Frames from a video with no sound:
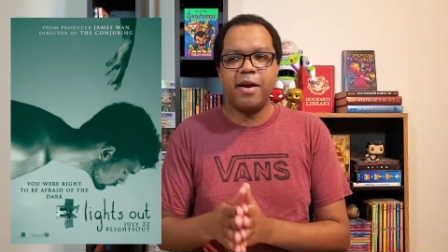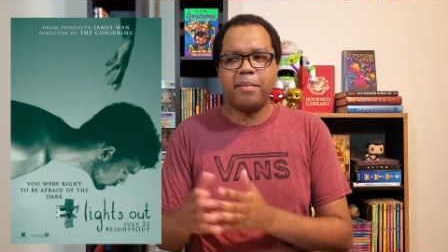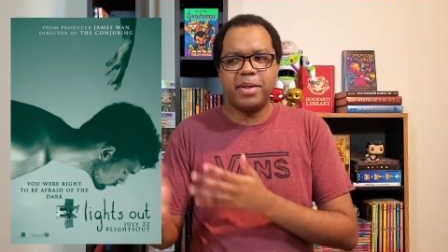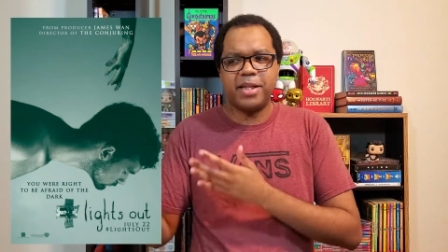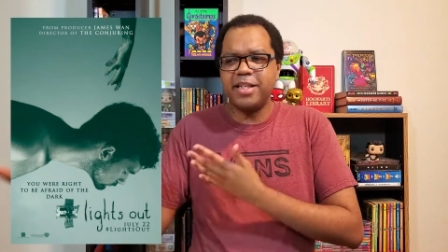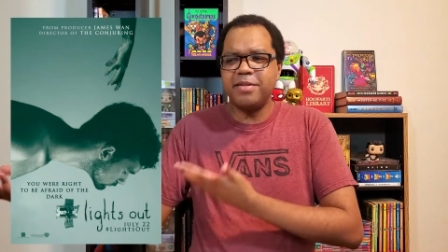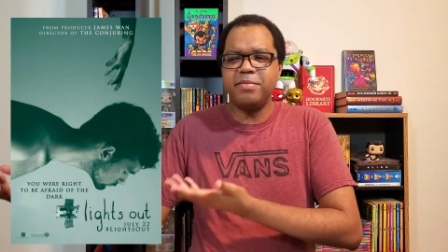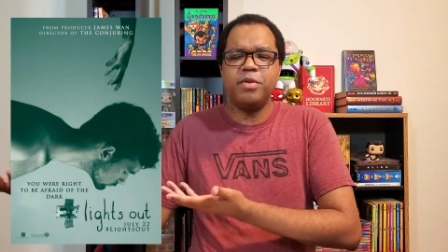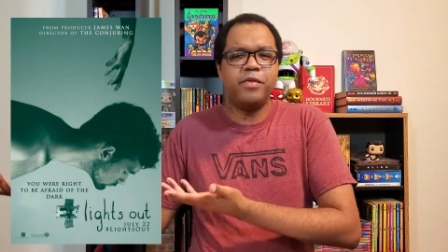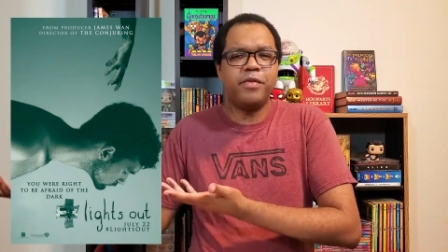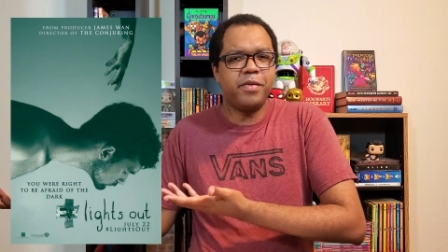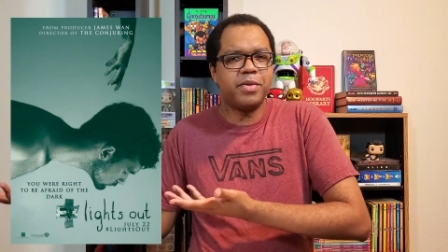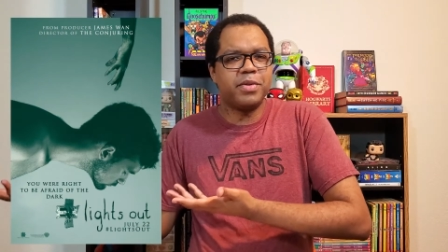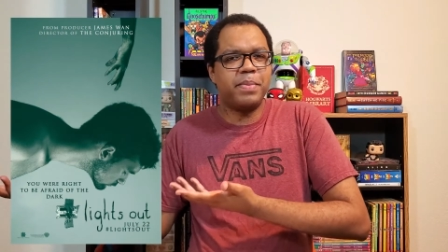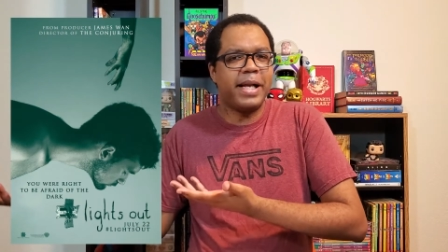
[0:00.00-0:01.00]
But this
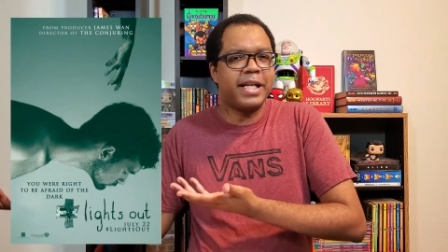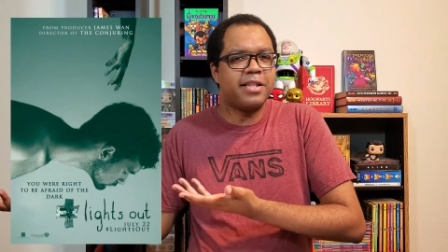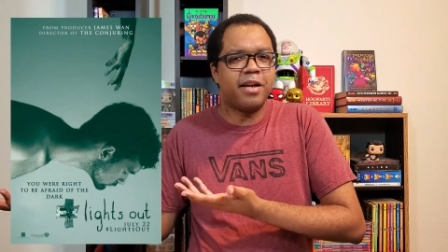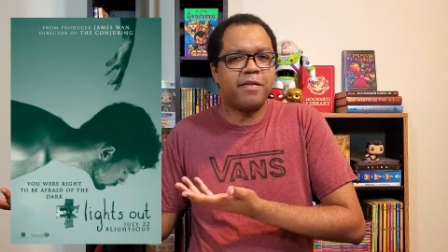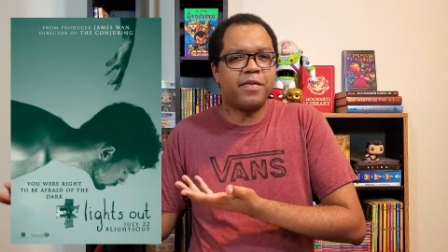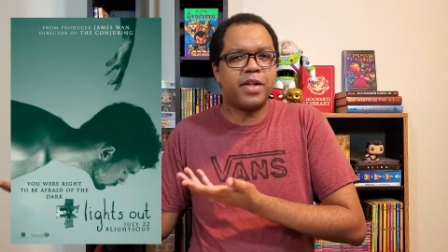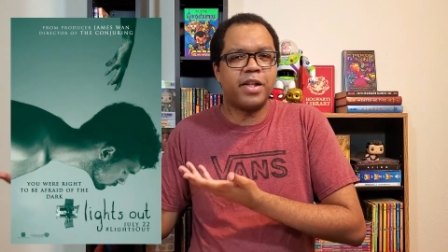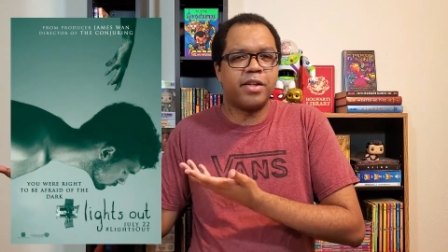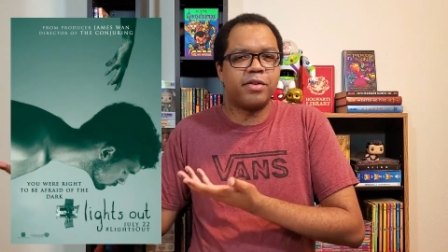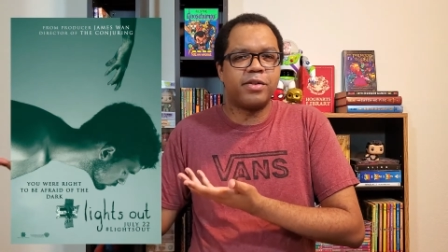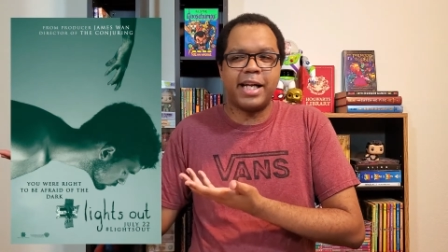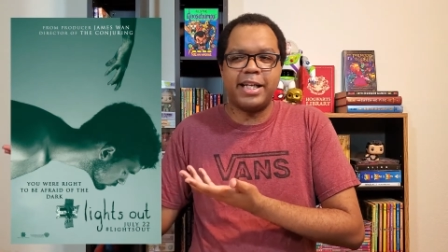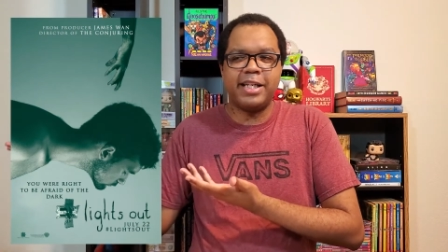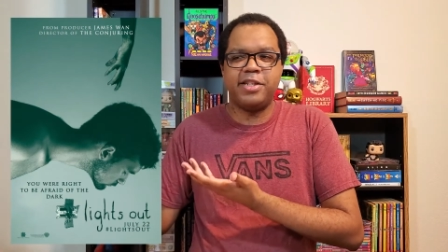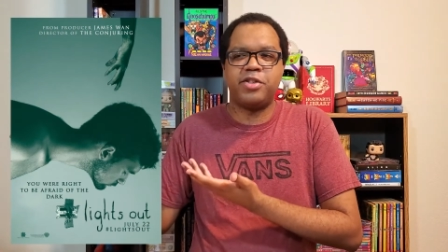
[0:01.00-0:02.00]
movie was based off a little
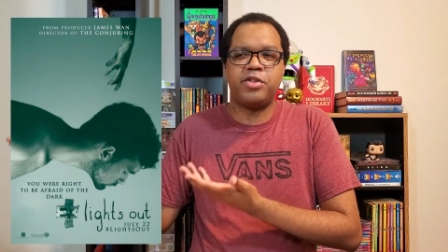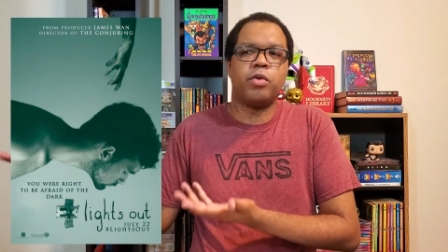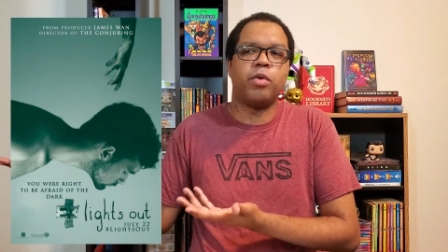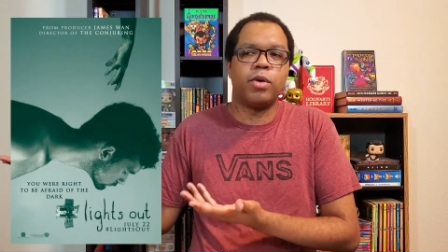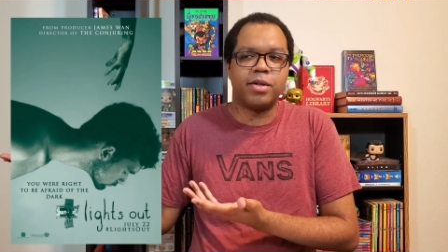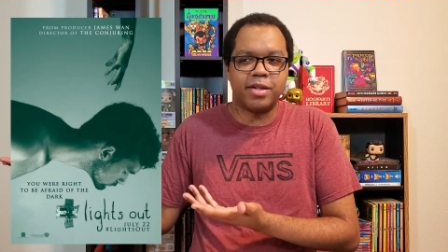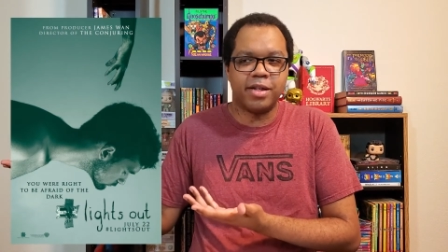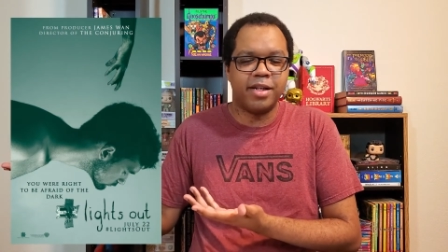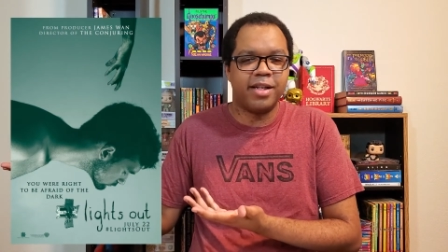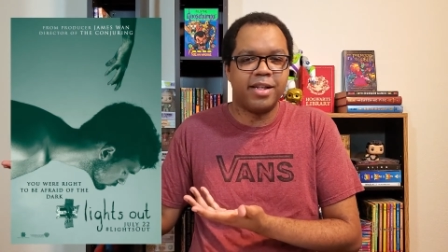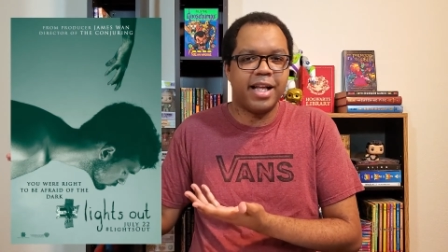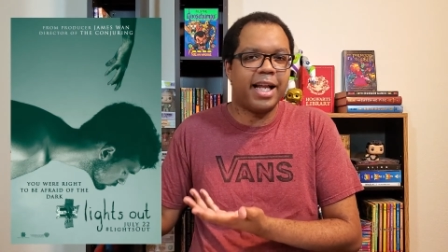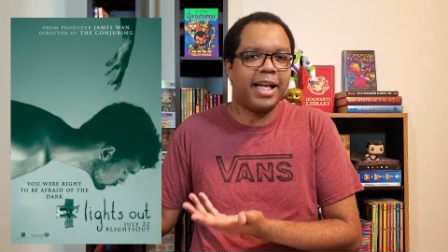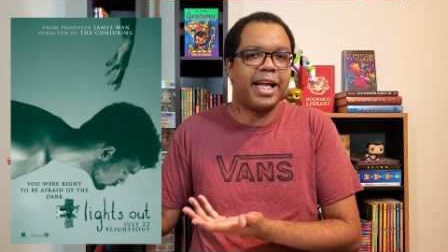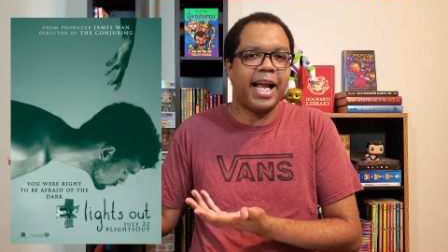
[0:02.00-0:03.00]
tiny short
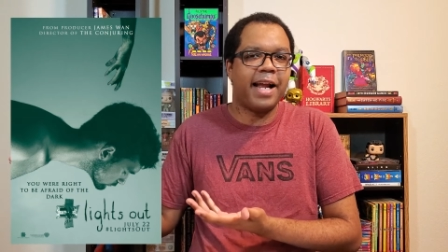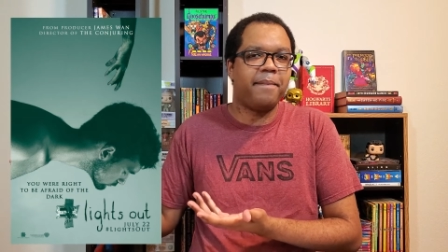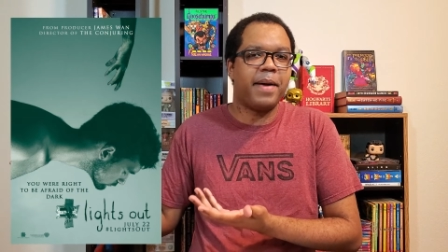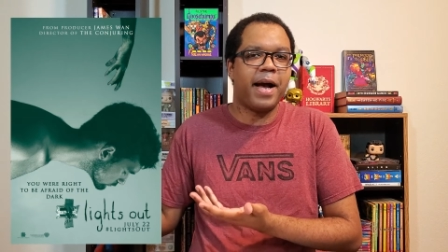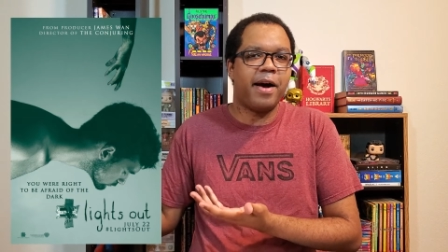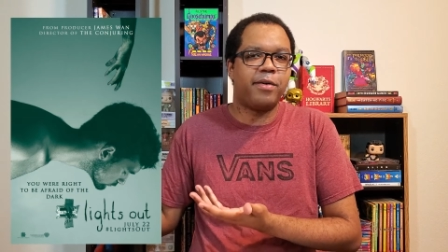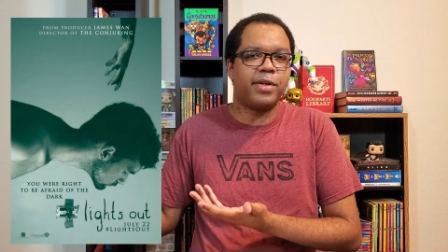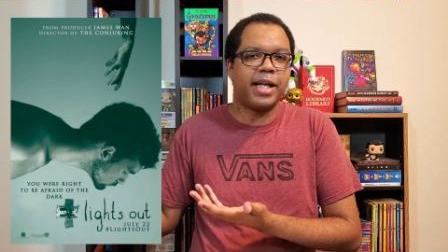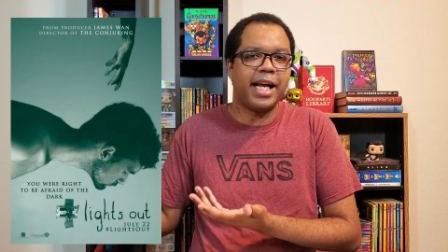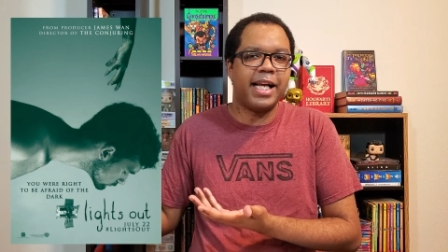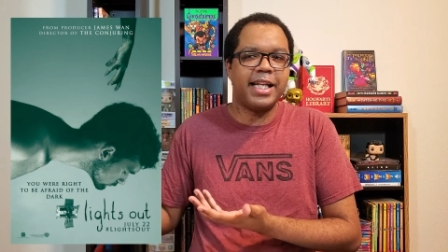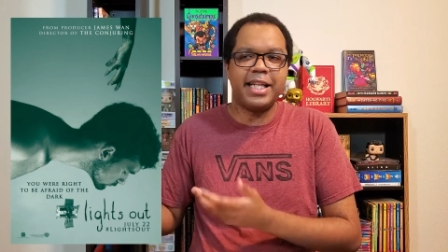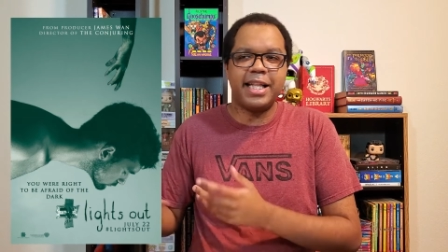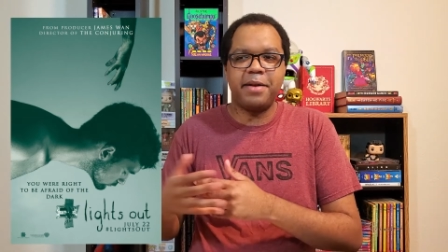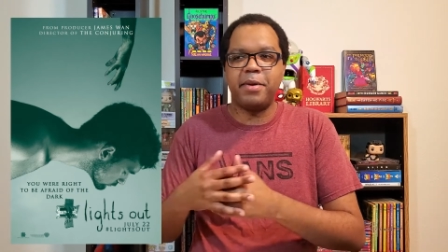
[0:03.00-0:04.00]
that came out,
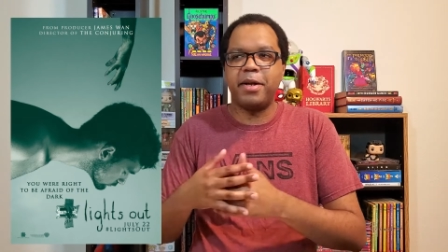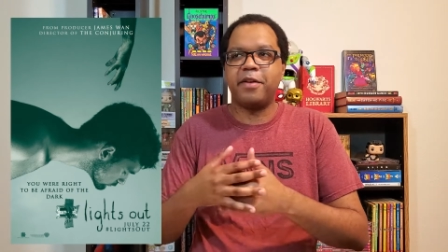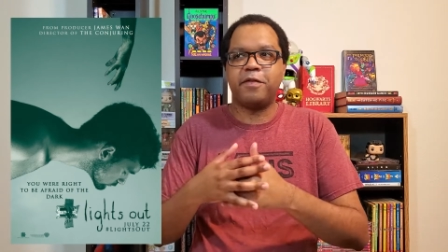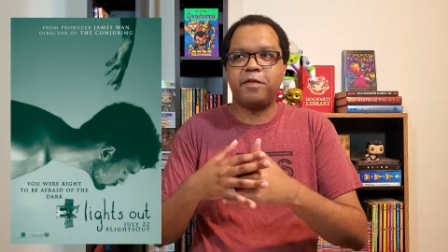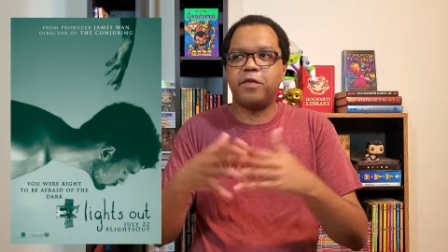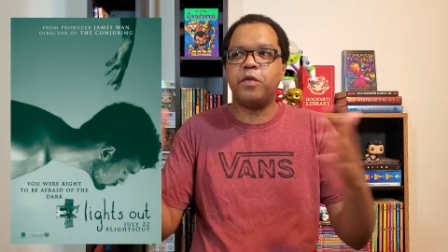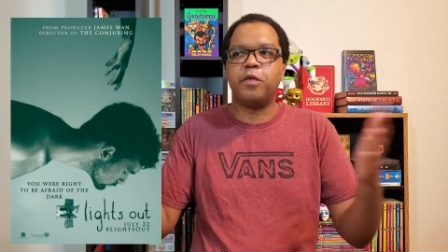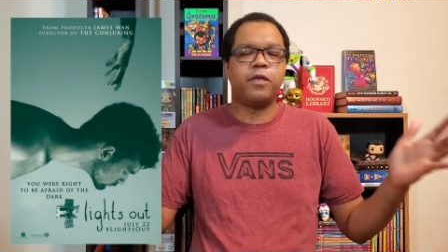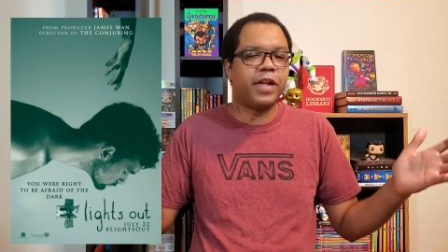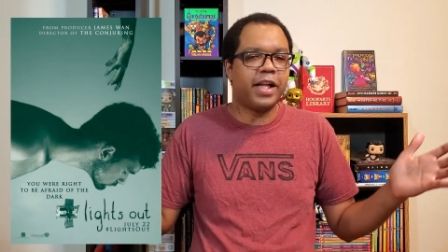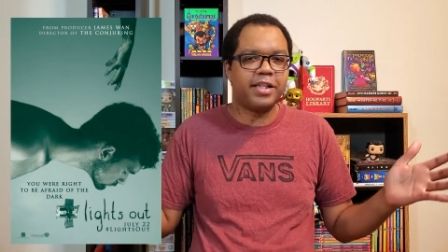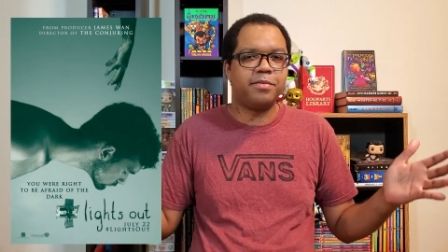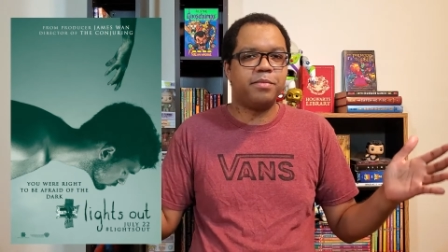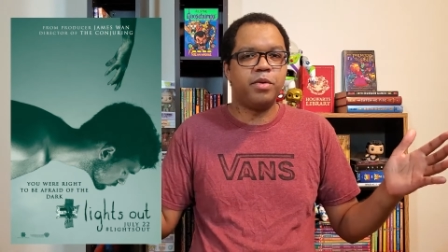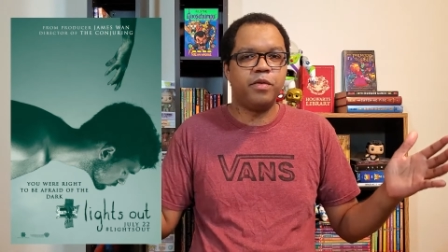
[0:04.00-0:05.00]
and then they made a
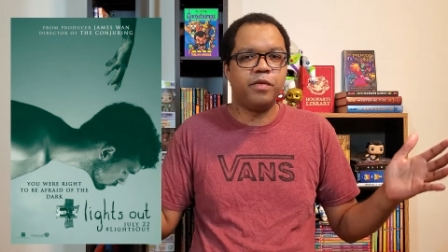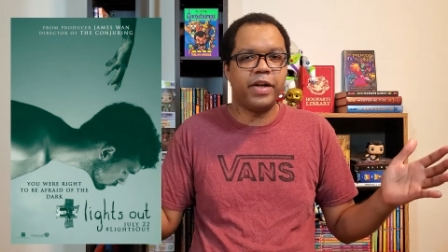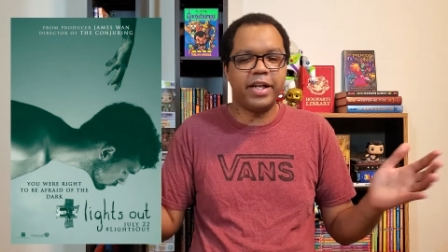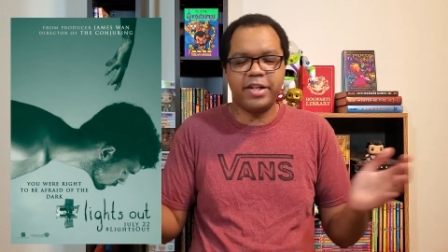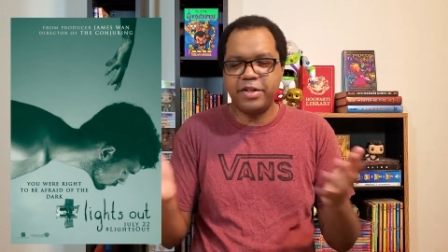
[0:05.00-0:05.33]
full-fledged movie.